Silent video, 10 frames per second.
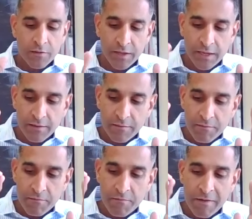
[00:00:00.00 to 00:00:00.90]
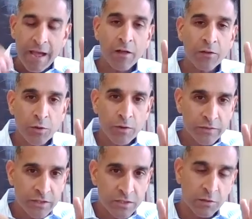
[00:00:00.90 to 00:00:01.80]
the value
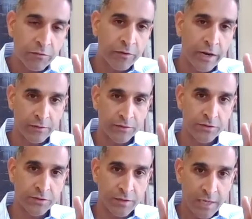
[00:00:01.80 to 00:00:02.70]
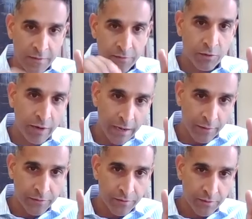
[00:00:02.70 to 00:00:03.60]
of a silver ounce in the
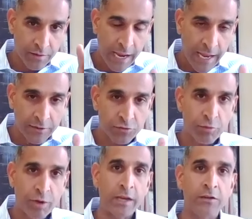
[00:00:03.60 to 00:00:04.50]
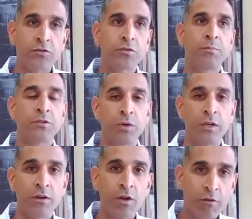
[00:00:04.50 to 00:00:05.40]
ground has ranged
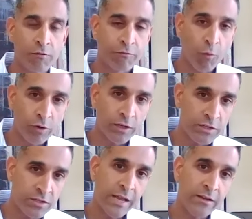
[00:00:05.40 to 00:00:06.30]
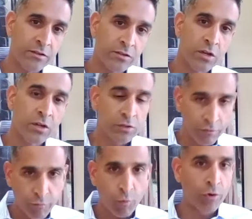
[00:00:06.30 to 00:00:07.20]
between 40 cents
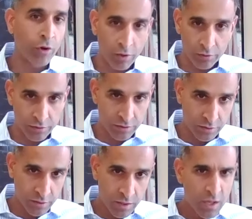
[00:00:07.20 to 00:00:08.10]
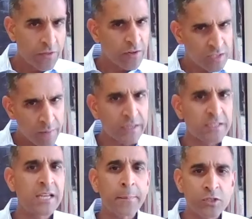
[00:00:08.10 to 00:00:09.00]
to $4. There's some
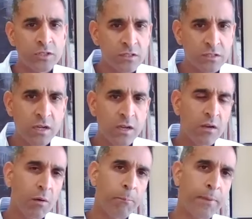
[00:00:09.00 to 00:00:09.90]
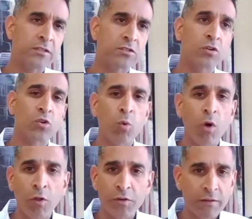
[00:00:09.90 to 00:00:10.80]
exceptions based on
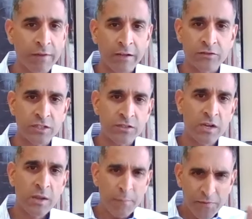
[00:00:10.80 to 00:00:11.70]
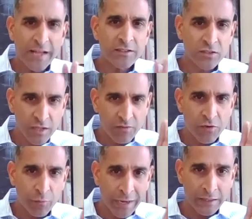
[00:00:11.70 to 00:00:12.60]
quality of ounces, but that's
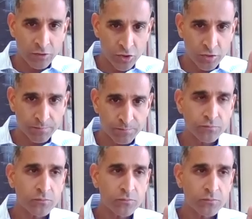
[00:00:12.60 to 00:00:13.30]
the range.